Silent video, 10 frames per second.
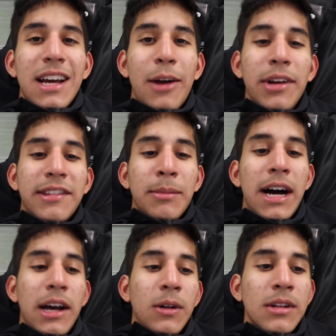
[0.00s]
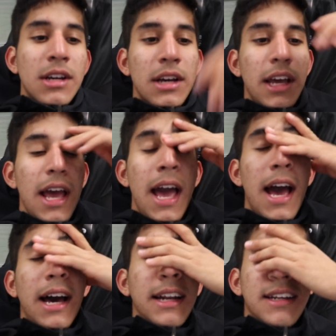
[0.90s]
I raced a mile,
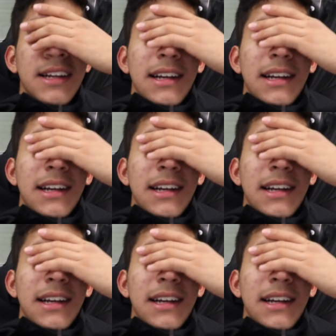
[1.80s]
and